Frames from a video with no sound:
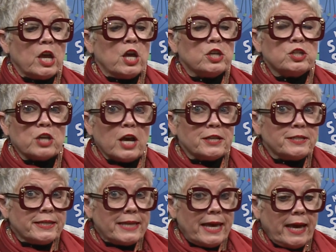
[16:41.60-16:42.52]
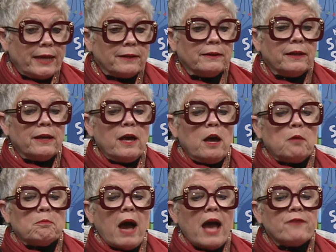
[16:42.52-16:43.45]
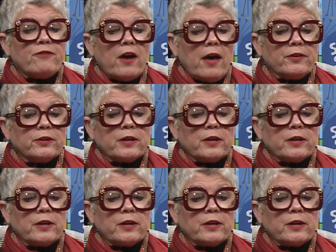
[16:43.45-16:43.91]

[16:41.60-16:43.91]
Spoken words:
Just then, my father